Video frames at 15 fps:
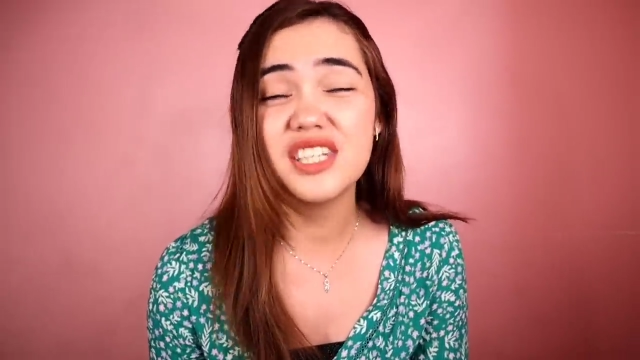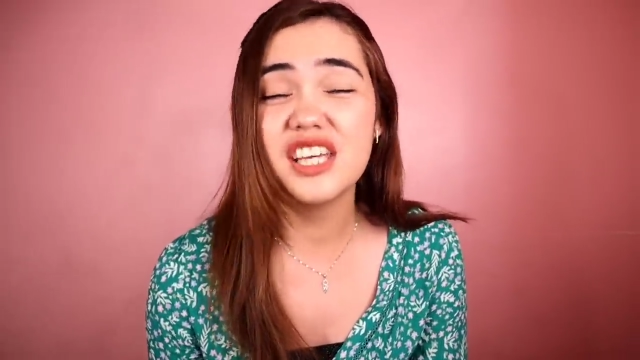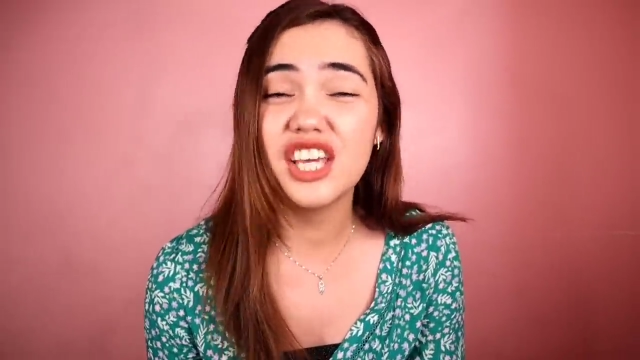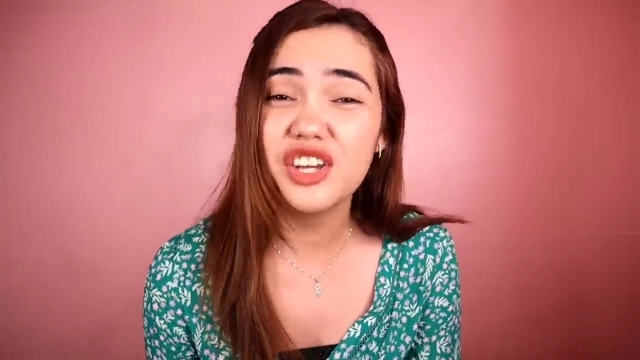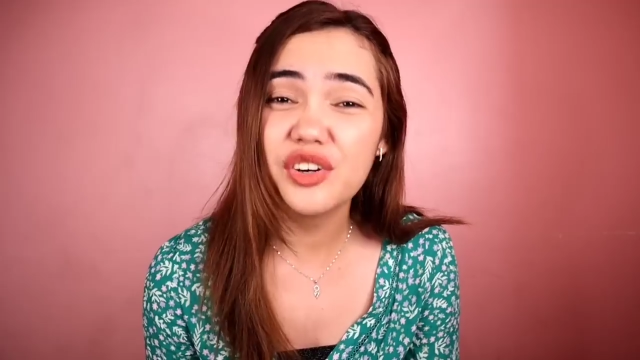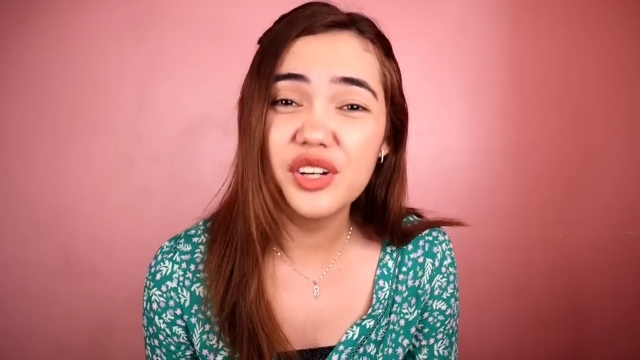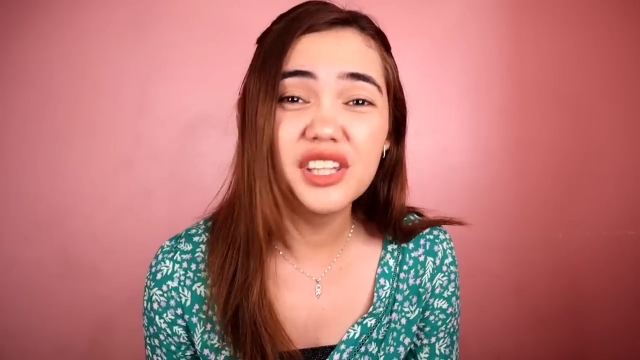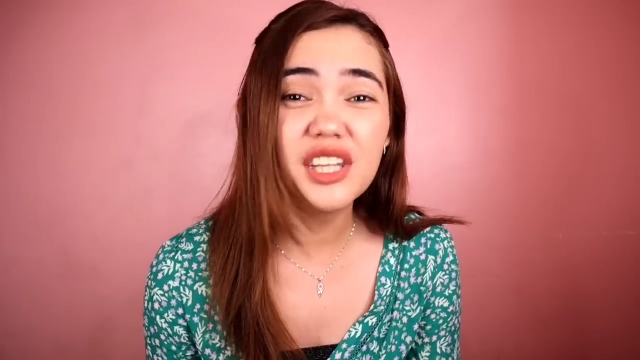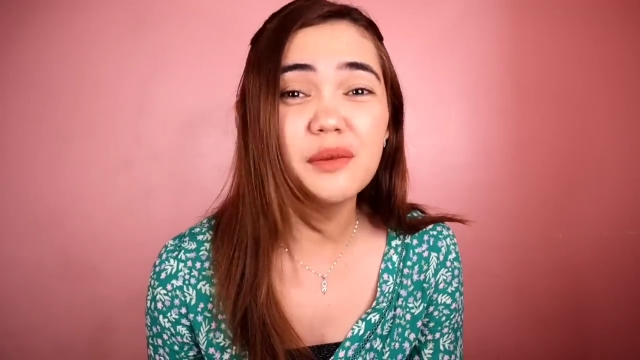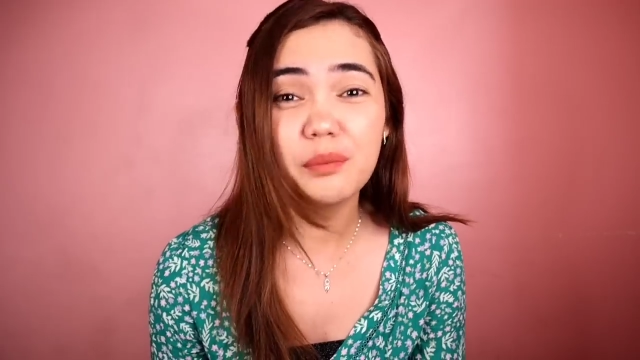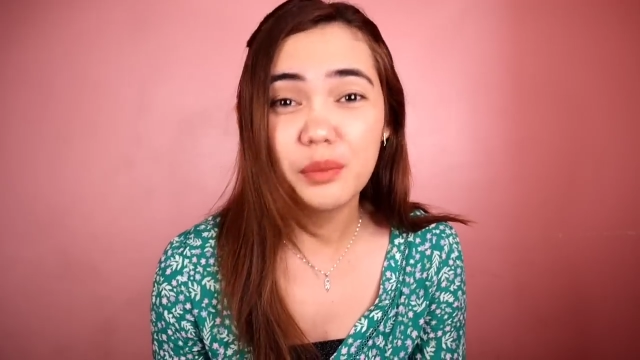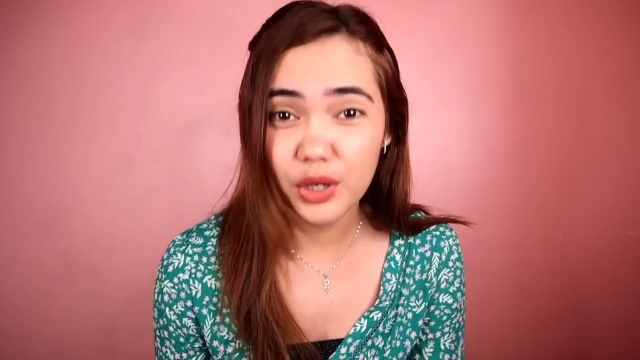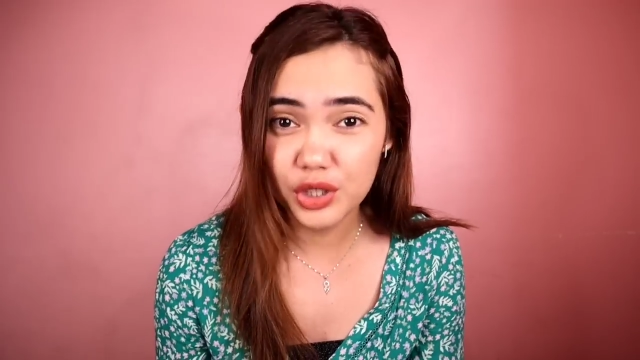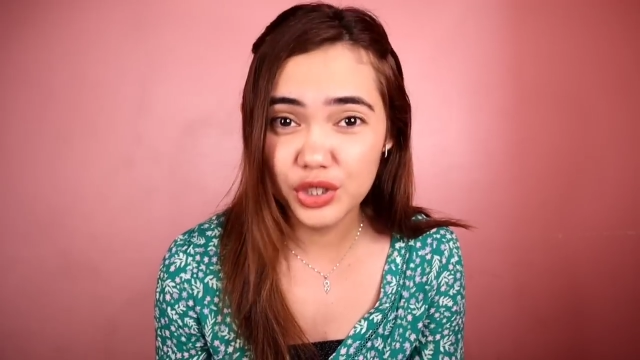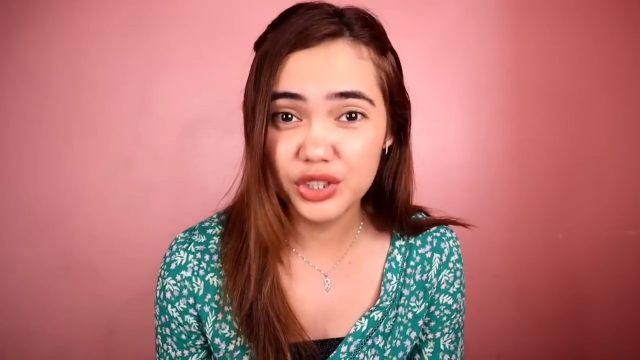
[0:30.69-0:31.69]
security
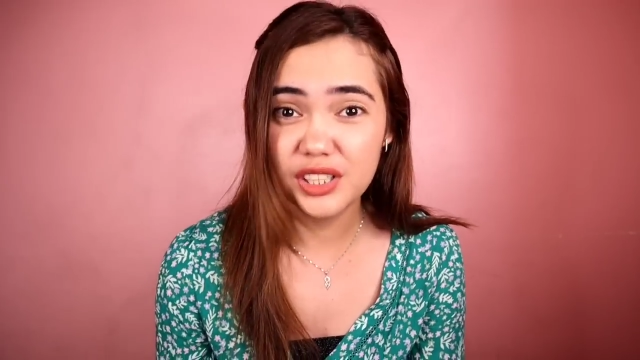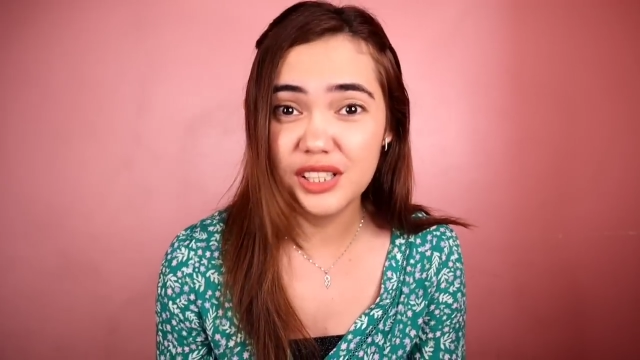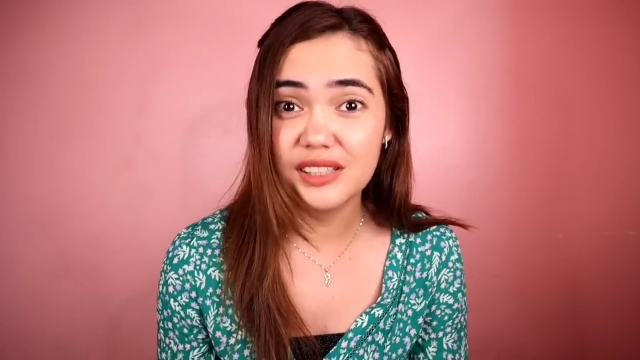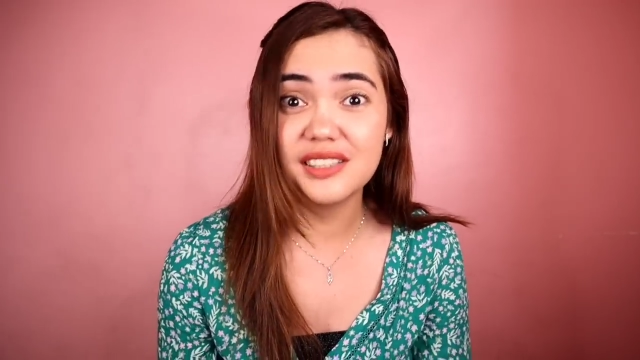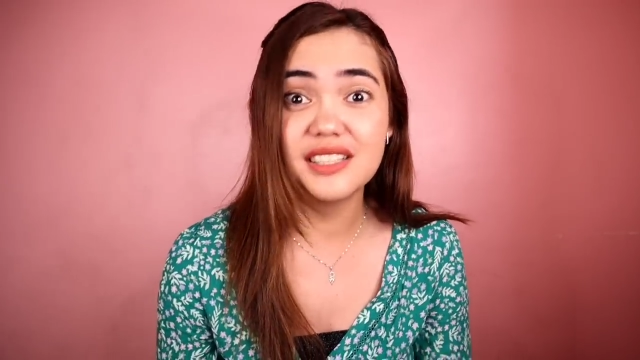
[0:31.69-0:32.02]
personnel,